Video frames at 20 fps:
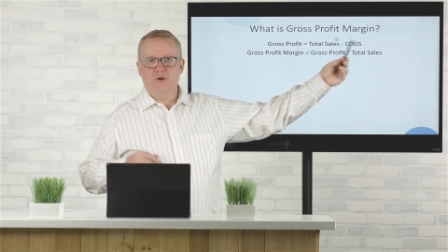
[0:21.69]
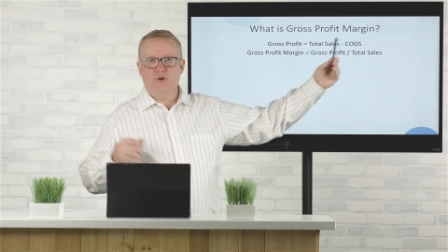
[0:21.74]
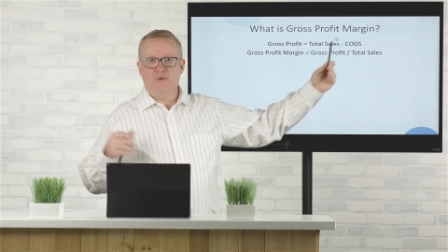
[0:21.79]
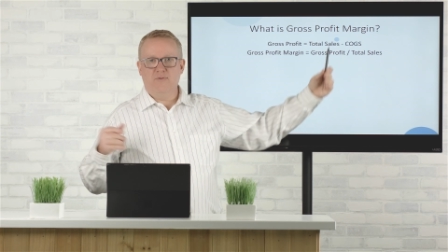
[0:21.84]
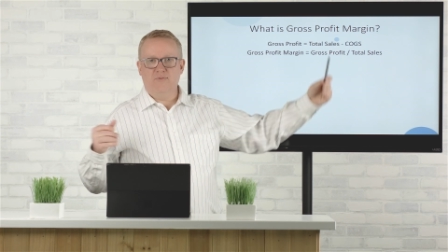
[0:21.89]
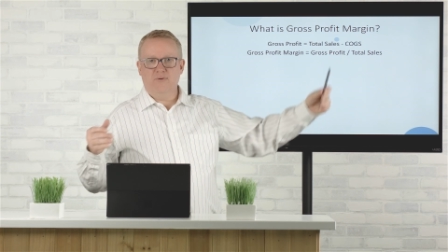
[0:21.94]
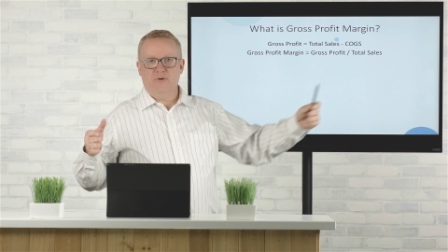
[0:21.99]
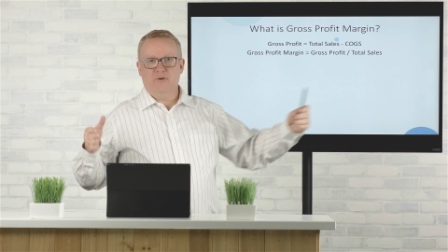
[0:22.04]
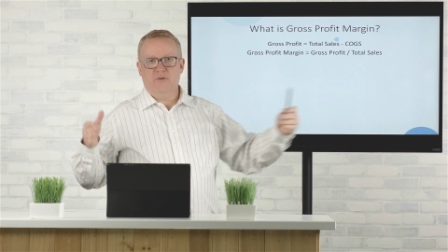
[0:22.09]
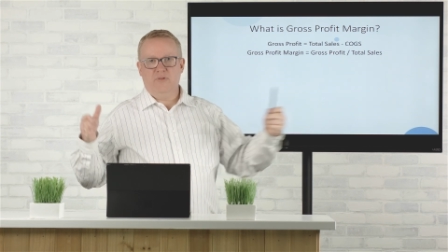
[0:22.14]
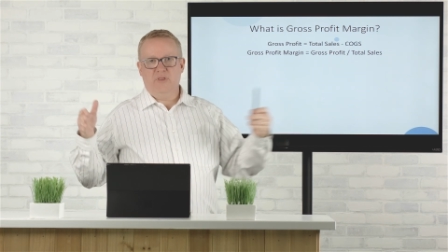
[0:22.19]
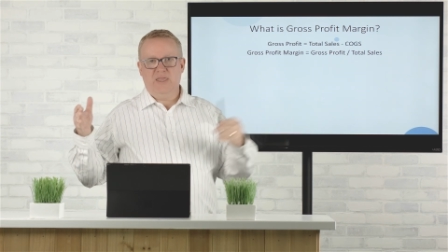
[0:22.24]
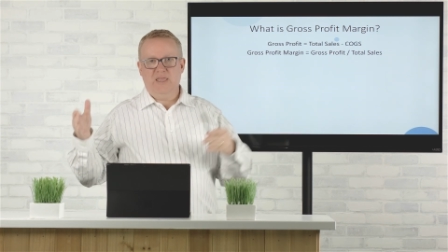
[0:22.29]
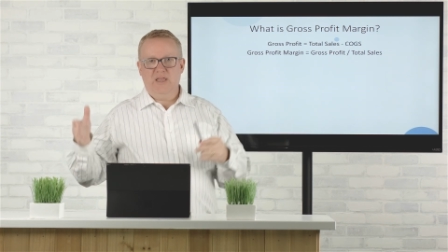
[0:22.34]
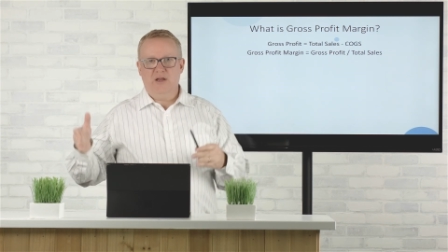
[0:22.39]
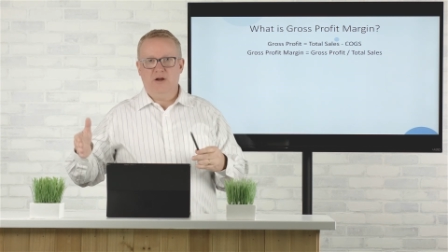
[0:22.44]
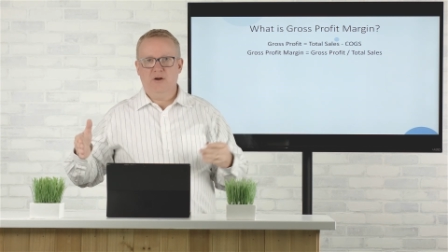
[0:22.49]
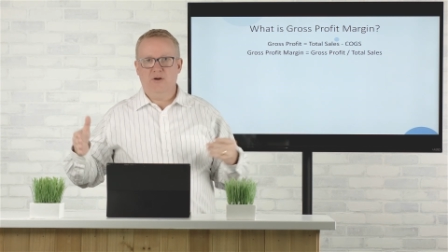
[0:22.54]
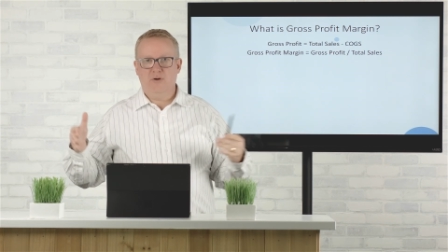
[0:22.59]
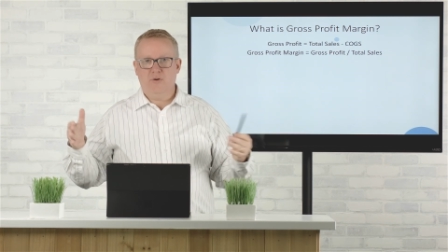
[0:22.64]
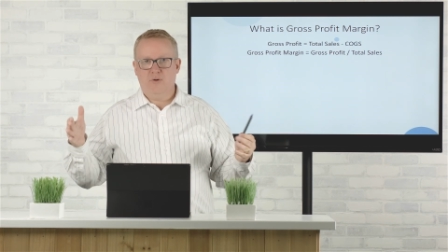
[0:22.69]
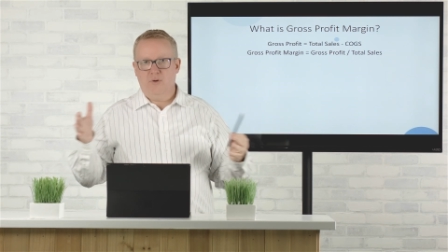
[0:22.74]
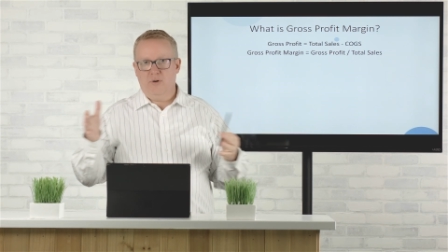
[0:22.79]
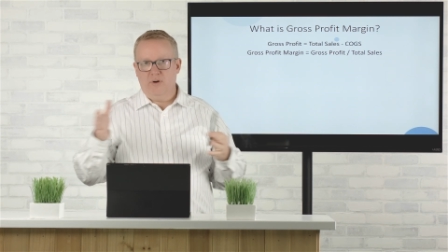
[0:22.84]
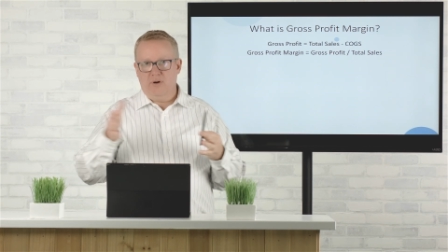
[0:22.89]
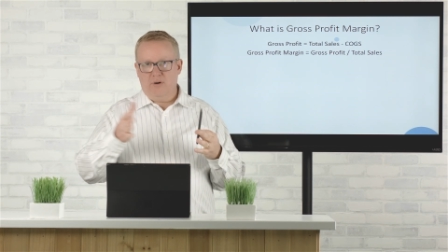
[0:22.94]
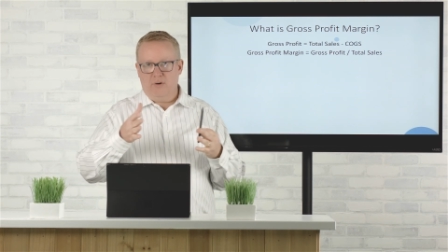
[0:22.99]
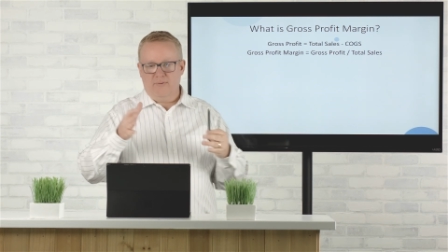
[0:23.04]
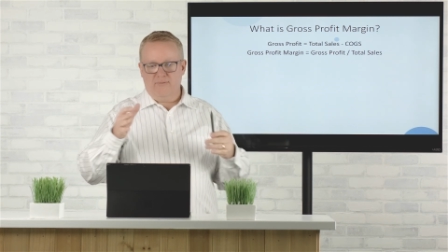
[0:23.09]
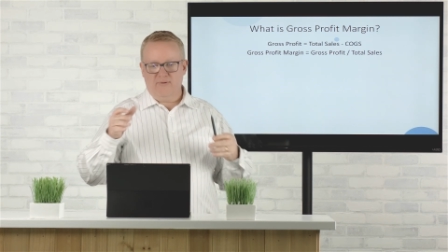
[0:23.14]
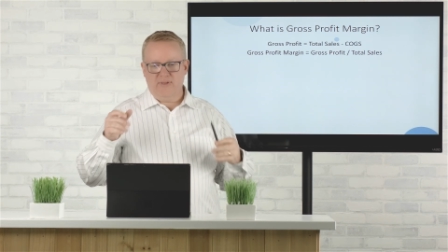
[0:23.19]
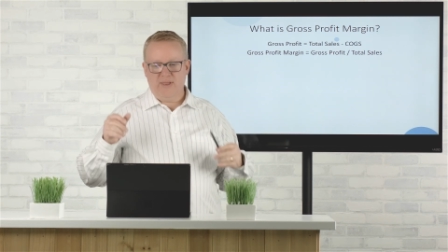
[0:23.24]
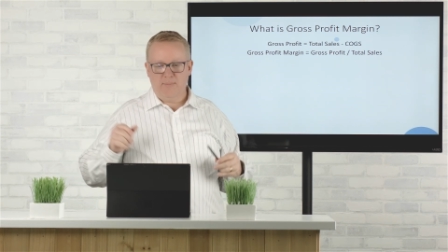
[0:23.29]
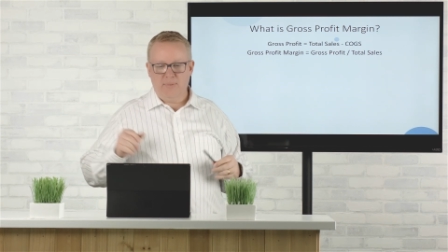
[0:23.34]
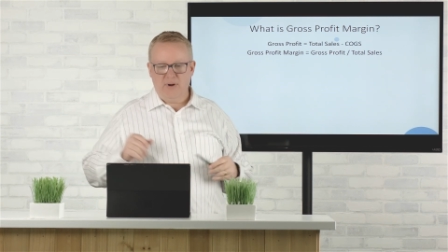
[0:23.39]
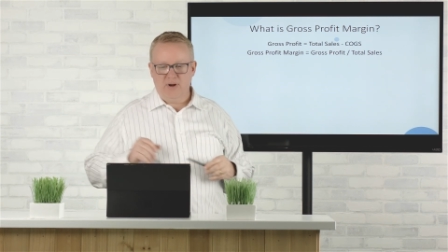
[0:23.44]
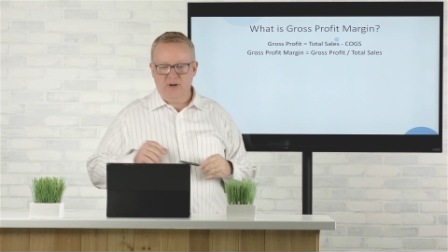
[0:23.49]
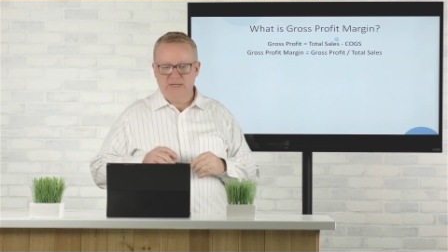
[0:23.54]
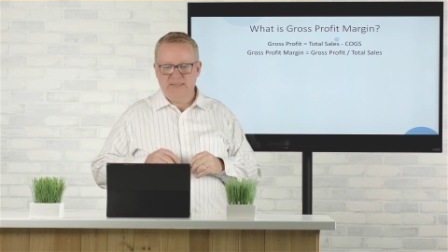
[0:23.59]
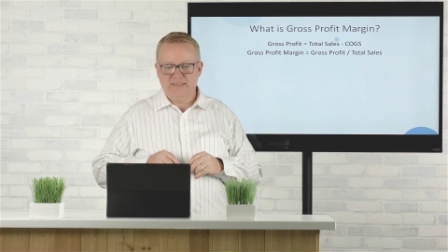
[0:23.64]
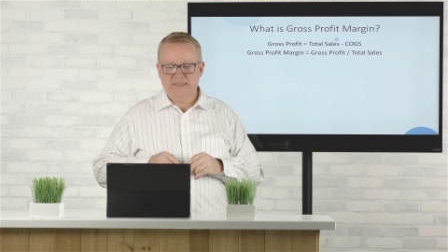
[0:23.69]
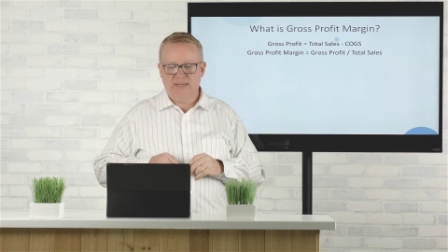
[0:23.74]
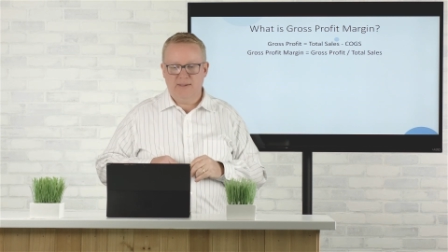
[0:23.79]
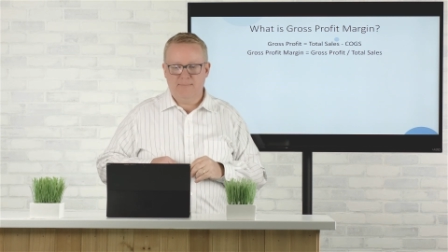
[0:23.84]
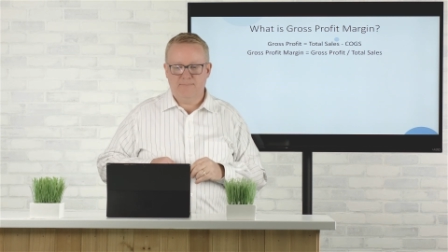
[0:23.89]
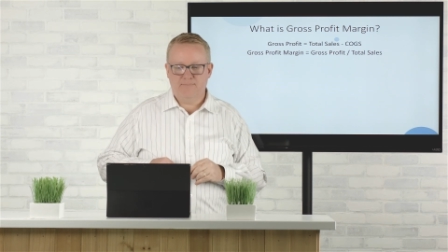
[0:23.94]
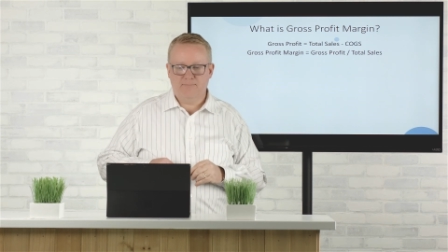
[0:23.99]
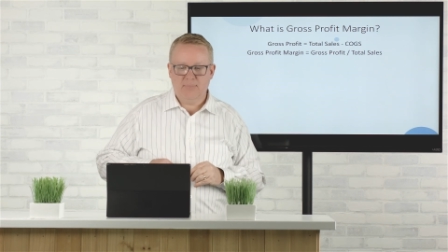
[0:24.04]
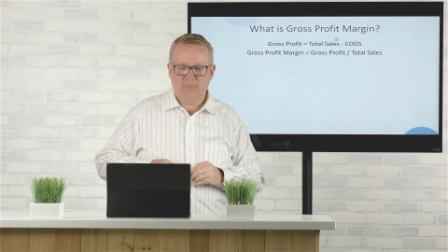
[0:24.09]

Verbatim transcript: over the year or over that period of time.